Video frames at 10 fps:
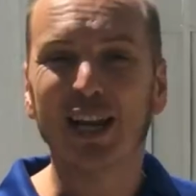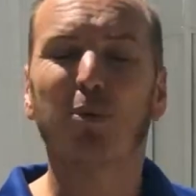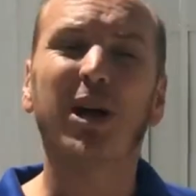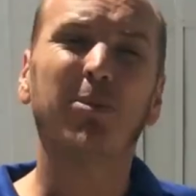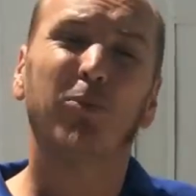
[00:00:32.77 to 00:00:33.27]

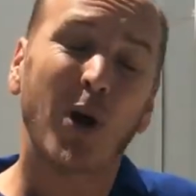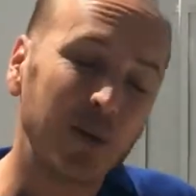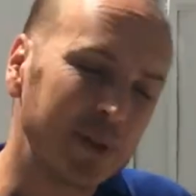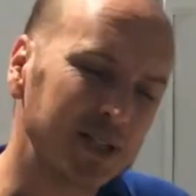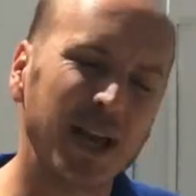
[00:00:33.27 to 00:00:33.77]
Now
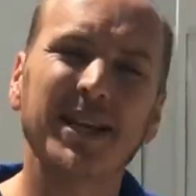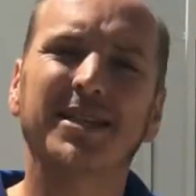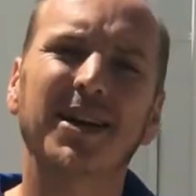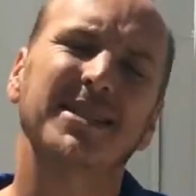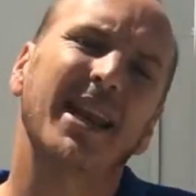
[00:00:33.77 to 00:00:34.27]
while Build
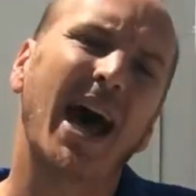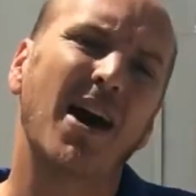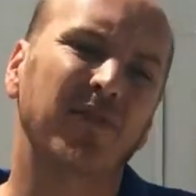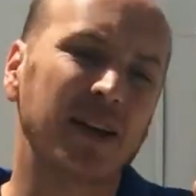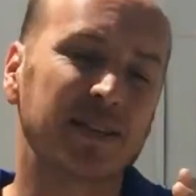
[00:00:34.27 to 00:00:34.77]
Change doesn't
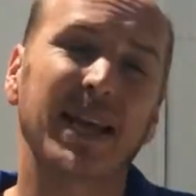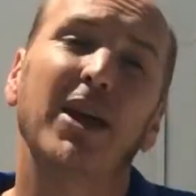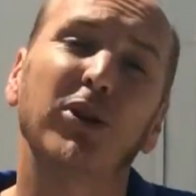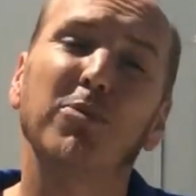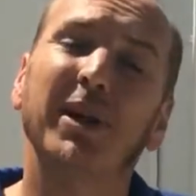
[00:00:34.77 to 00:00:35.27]
have a
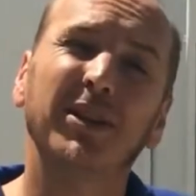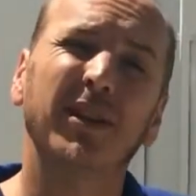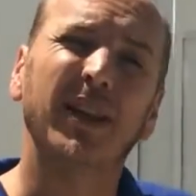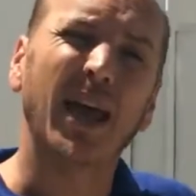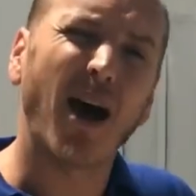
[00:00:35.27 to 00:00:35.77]
say on the builder
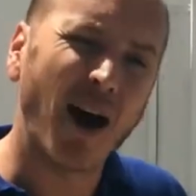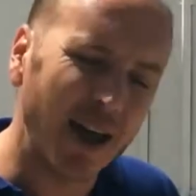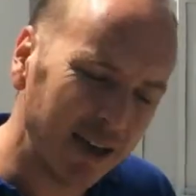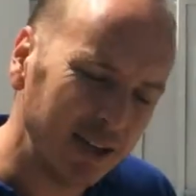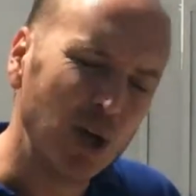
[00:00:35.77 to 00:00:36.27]
that they
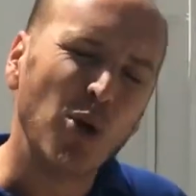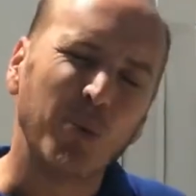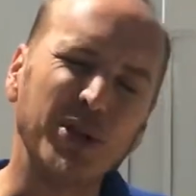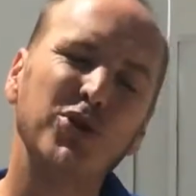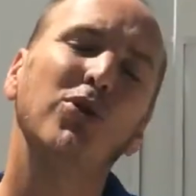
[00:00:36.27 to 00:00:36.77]
hire,
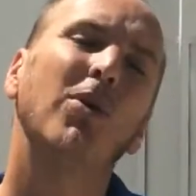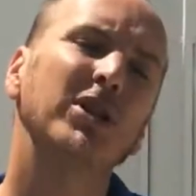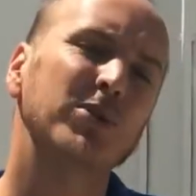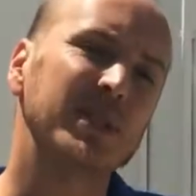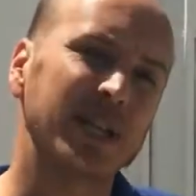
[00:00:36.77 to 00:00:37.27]
we do
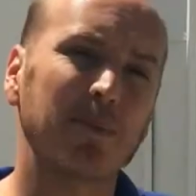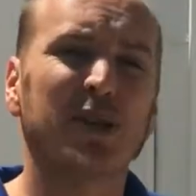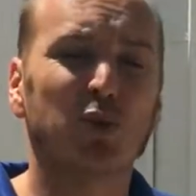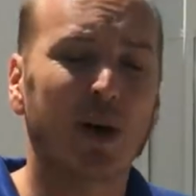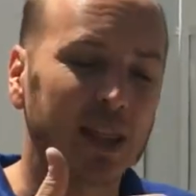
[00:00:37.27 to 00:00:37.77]
want to
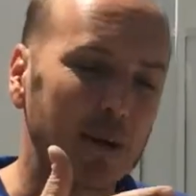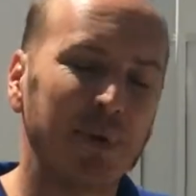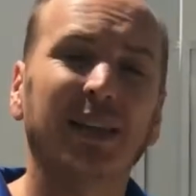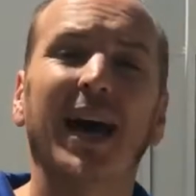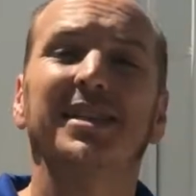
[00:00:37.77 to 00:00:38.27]
establish whether that
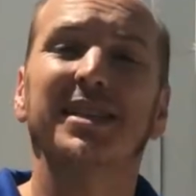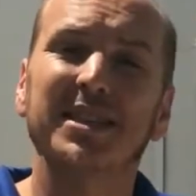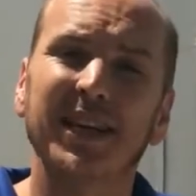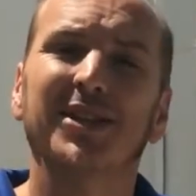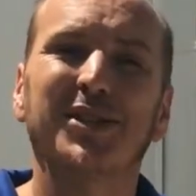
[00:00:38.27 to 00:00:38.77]
builder has the
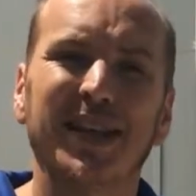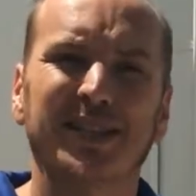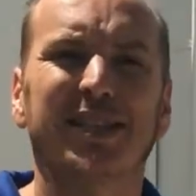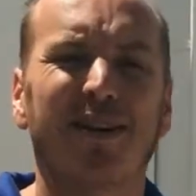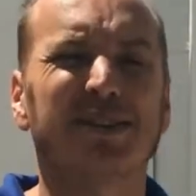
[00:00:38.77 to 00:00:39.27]
skills
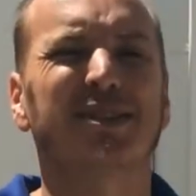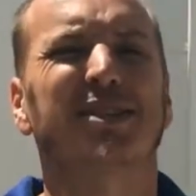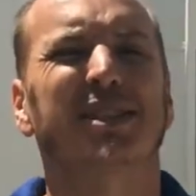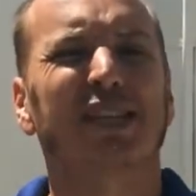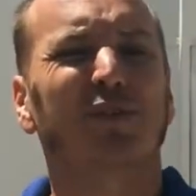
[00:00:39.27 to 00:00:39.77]
necessary to
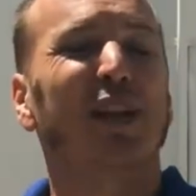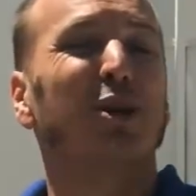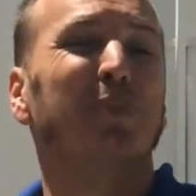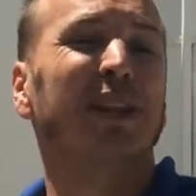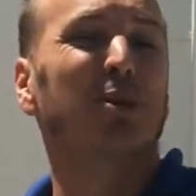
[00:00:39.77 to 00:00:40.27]
successfully
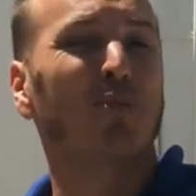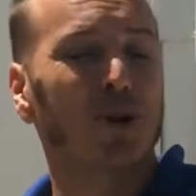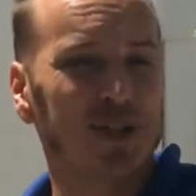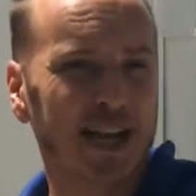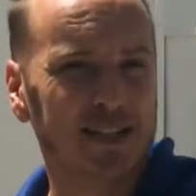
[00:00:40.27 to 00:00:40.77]
complete the
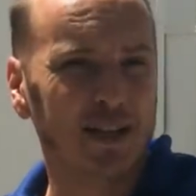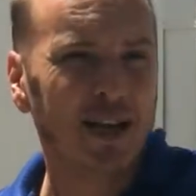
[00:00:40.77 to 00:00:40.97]
project.